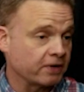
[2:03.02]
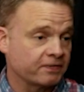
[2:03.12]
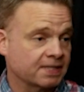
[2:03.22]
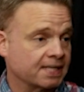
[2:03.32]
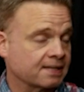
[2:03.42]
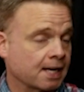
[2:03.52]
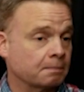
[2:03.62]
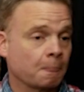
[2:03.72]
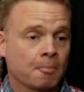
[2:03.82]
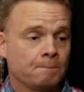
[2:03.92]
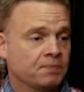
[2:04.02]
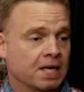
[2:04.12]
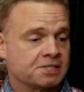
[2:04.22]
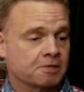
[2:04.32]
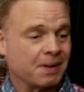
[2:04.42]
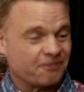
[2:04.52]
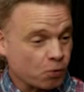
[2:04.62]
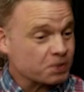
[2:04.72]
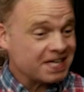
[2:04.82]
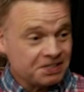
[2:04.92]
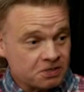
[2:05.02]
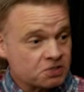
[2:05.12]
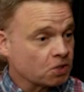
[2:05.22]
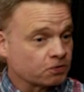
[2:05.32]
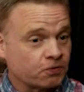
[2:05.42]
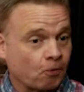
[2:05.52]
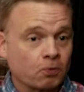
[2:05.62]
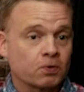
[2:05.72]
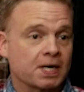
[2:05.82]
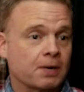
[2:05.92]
in that time. And so about 14 years old forward,